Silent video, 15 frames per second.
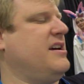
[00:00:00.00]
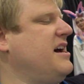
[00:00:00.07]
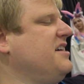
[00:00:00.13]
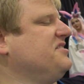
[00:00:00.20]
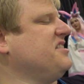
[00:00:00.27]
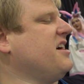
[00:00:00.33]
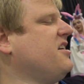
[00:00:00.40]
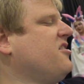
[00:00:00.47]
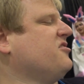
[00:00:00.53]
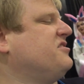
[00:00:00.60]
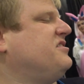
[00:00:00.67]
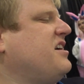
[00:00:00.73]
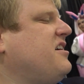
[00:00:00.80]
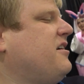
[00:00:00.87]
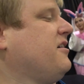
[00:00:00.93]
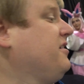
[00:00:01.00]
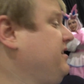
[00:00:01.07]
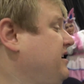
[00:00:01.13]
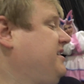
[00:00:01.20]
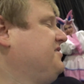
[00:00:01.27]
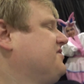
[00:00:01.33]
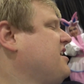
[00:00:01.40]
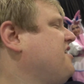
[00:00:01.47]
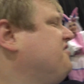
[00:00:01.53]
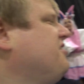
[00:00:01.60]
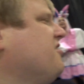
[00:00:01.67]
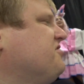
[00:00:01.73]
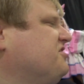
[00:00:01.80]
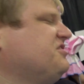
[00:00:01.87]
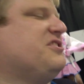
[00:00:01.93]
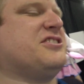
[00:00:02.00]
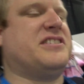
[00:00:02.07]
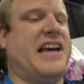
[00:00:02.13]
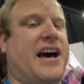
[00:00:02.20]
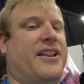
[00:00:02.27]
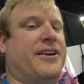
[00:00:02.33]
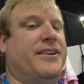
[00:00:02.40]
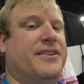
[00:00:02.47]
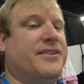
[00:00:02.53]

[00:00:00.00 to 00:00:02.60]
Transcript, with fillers: has that art. He's got the artistic talent,